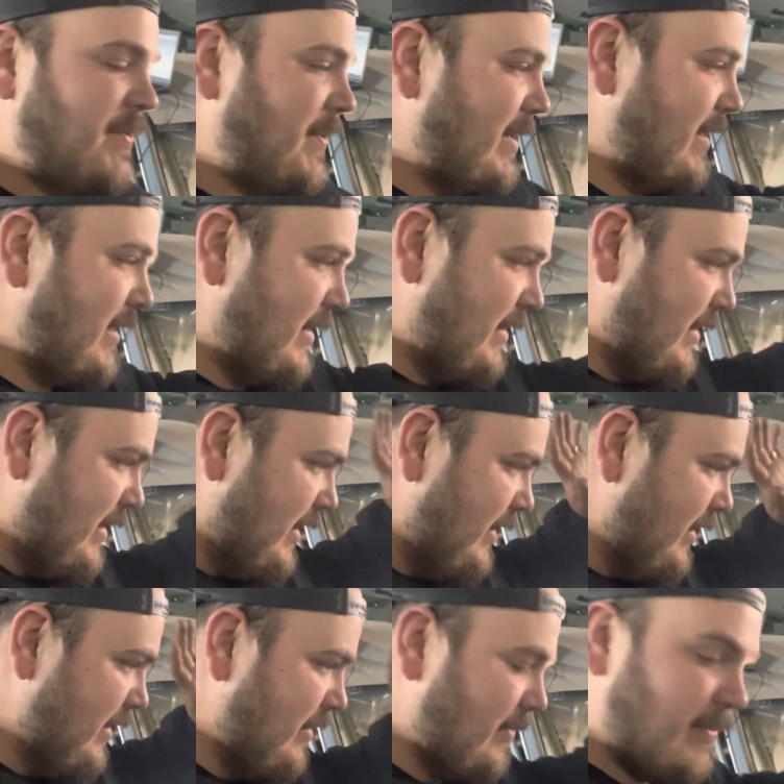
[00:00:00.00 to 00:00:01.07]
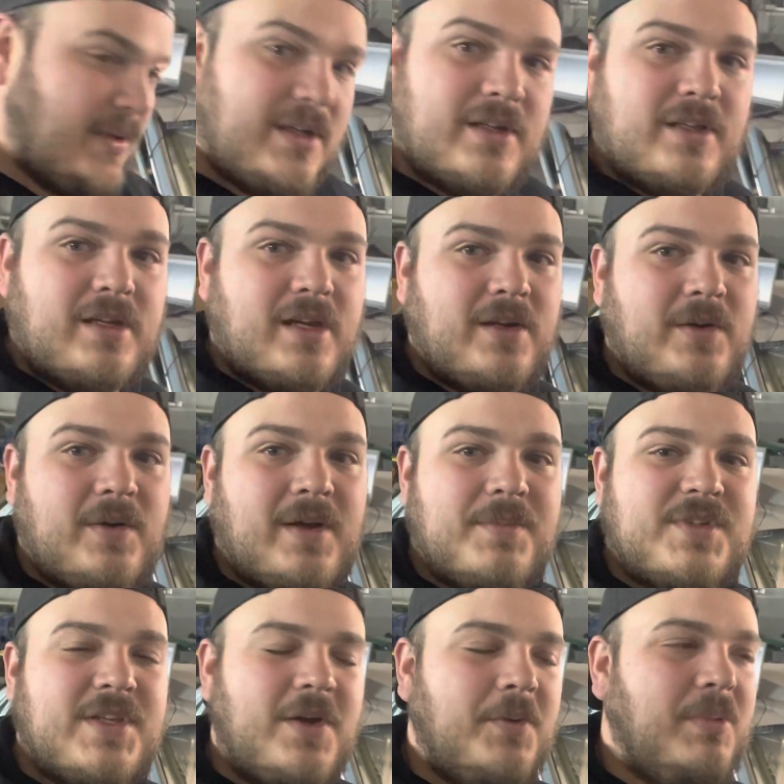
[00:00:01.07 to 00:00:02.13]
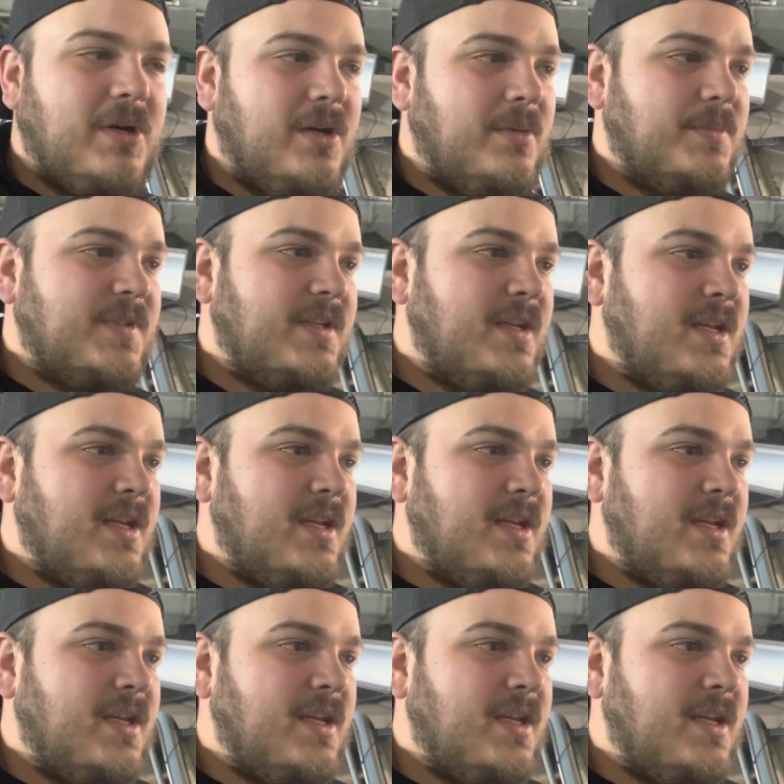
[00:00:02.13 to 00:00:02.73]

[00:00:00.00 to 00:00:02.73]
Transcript: We're good. We're good to go. I'm so pumped.